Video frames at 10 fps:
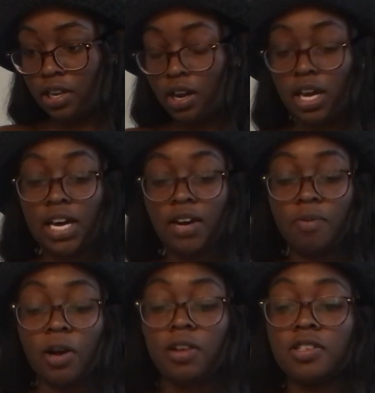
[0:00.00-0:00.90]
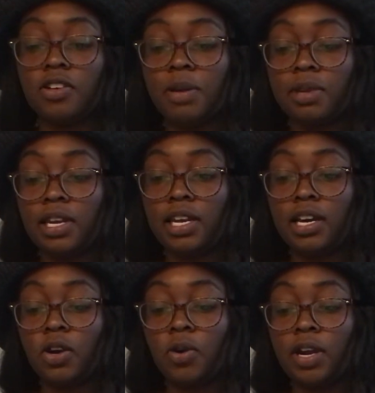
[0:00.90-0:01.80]
Also, I'm getting
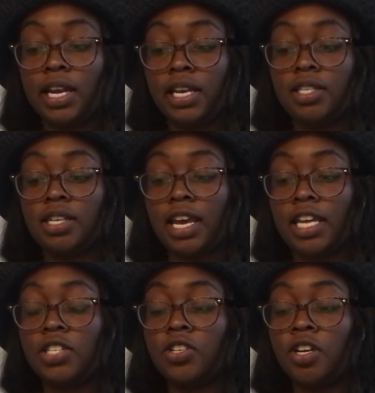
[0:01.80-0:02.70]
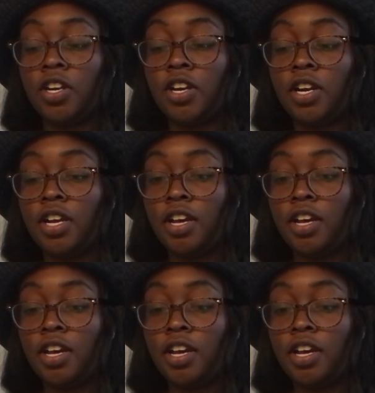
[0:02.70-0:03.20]
Aquarius, Cancer,